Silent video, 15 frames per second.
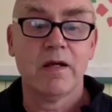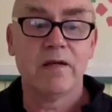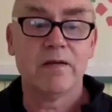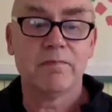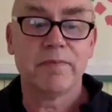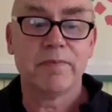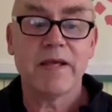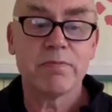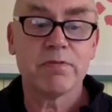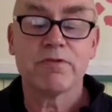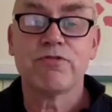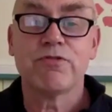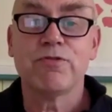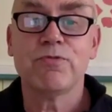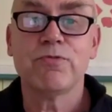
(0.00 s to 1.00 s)
be able
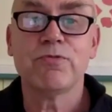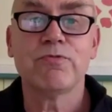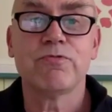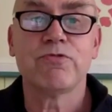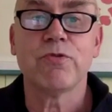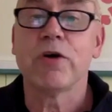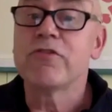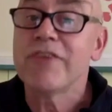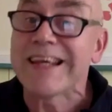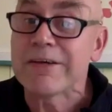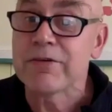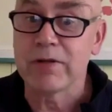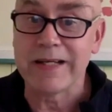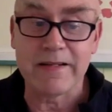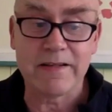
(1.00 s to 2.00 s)
to
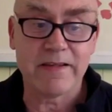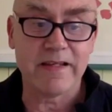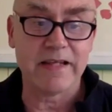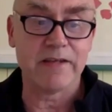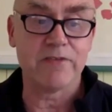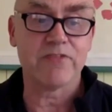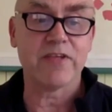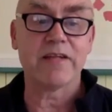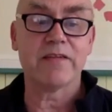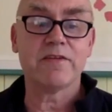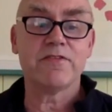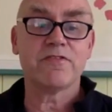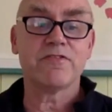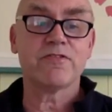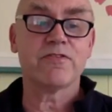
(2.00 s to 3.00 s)
articulate things. And
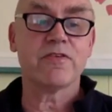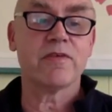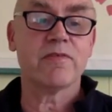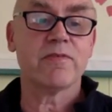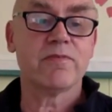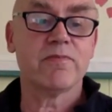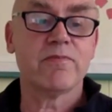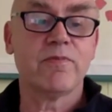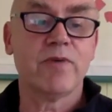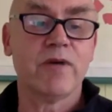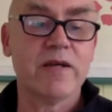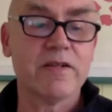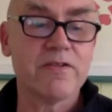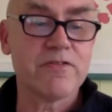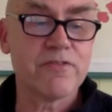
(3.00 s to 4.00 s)
this is
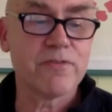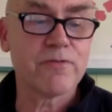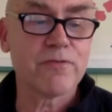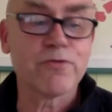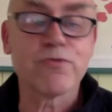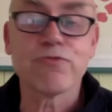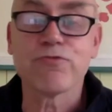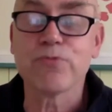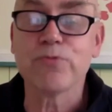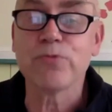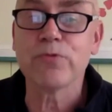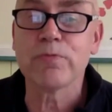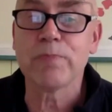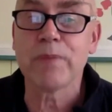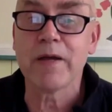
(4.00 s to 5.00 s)
why this is, of course,
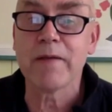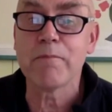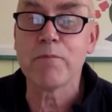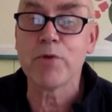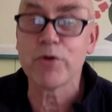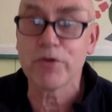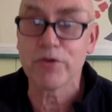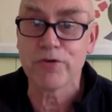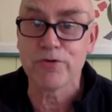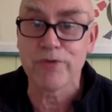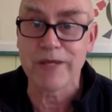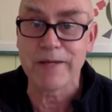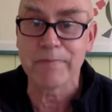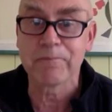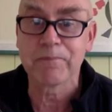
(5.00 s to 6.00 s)
ruled by
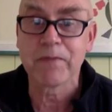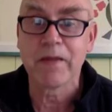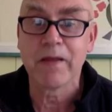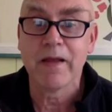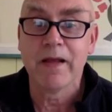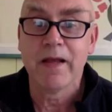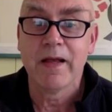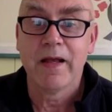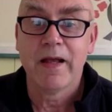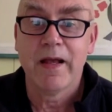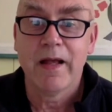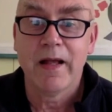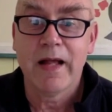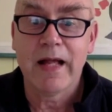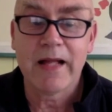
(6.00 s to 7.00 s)
Mercury.
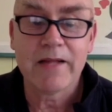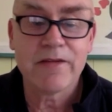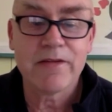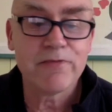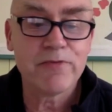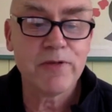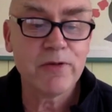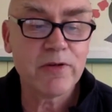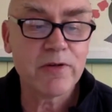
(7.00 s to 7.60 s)
And if we look at